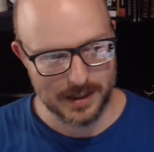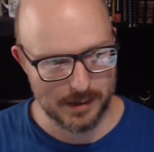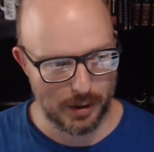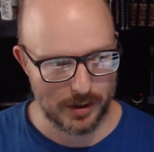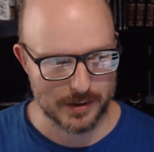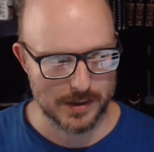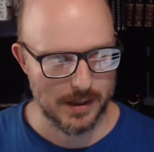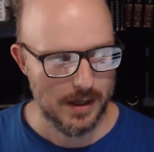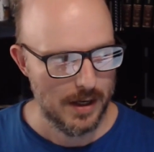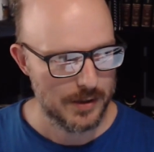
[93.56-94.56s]
in the box.
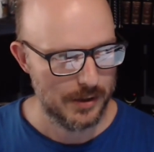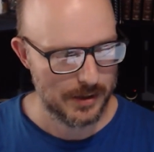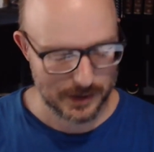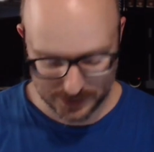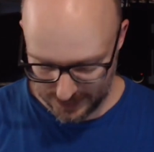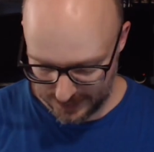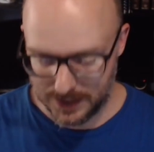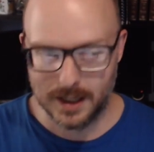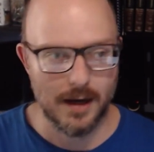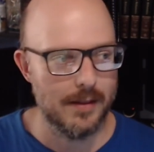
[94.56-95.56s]
So you can see
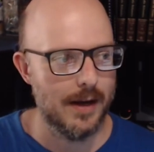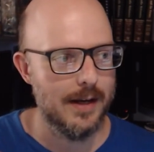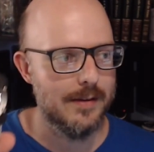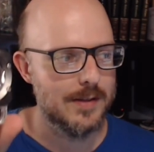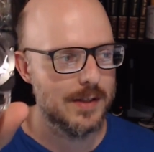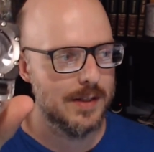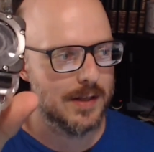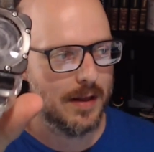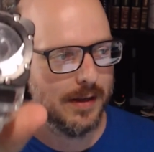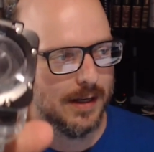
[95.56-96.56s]
here, this
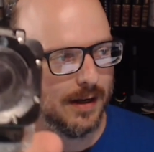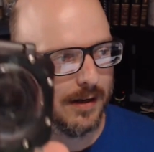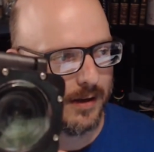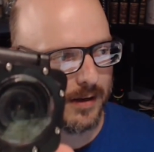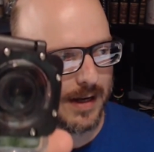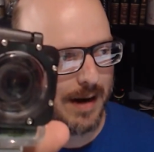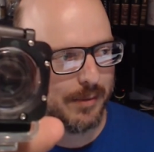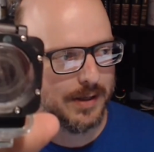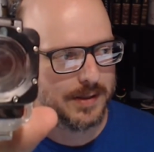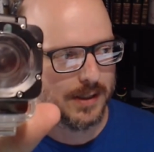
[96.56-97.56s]
is the little
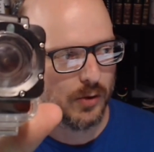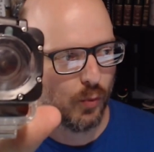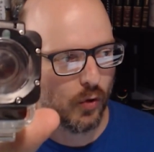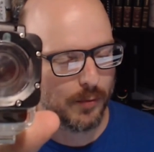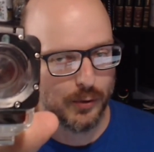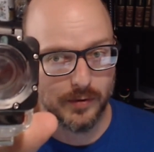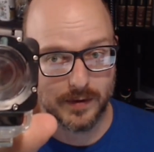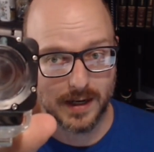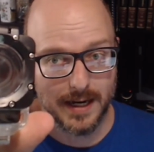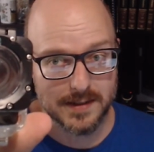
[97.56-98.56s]
camera. It's in the
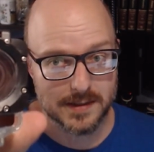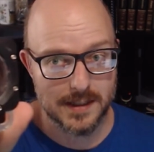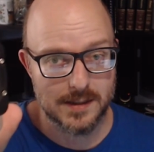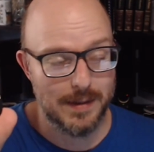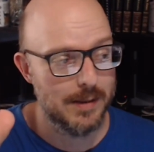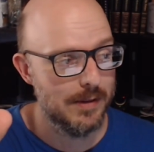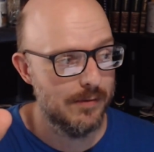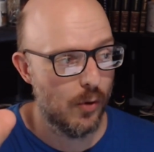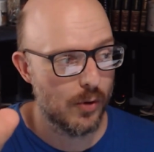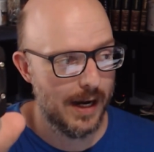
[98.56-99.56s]
waterproof case. It's meant to be
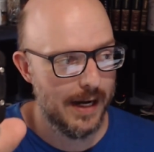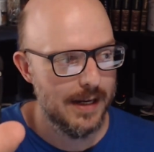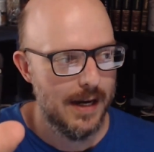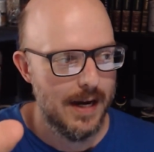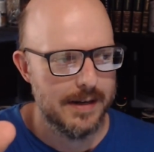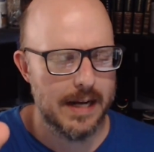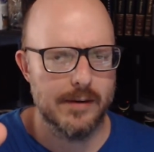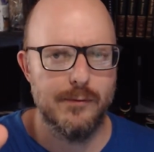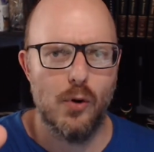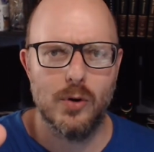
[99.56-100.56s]
4K. Now
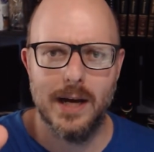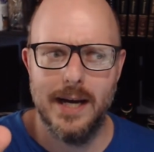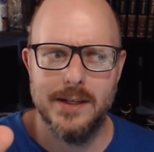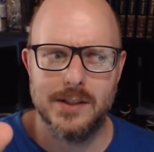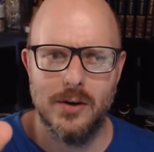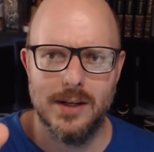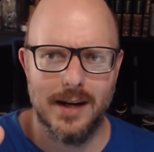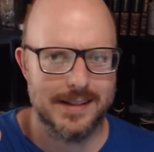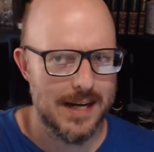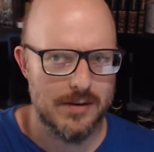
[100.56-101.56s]
the 4K is only
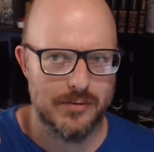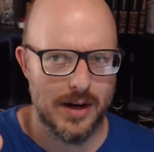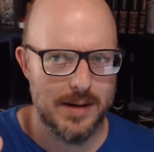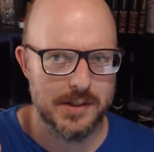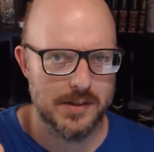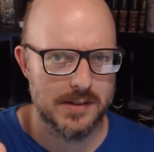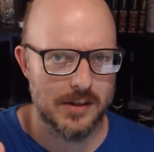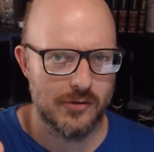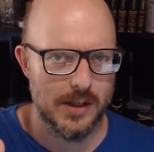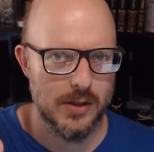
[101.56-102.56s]
like 10 frames, so it's
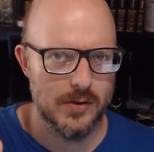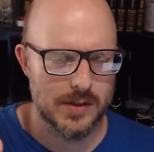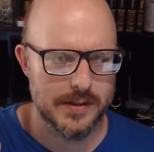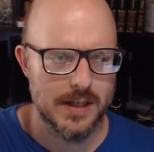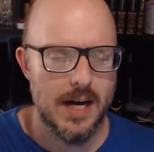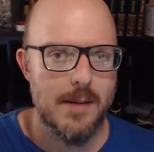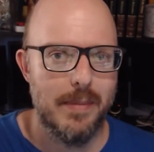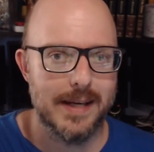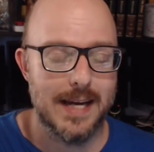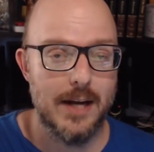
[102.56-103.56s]
essentially useless,
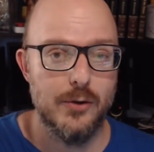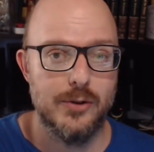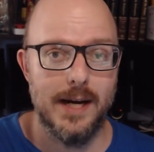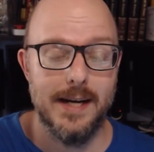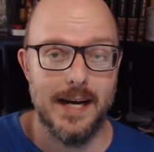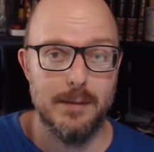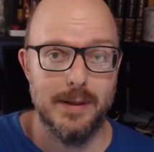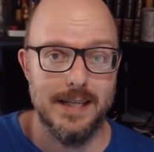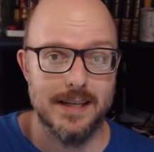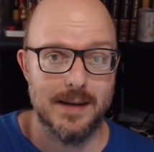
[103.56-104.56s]
but it can do
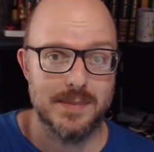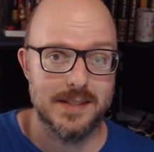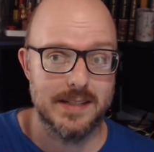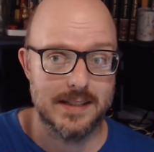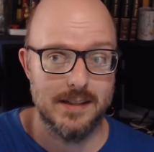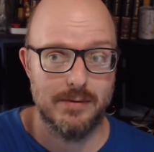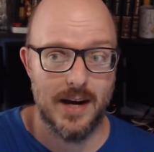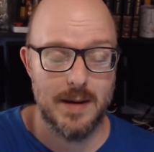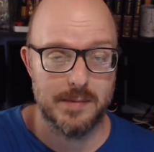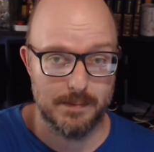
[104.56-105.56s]
1080p at up to 60
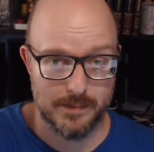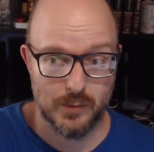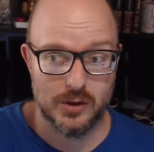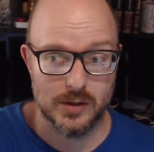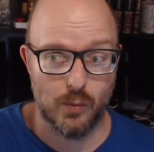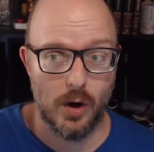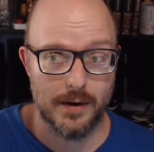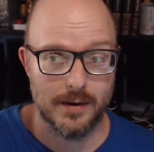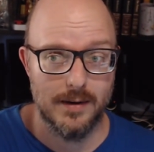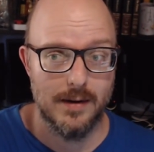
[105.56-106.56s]
frames, which is what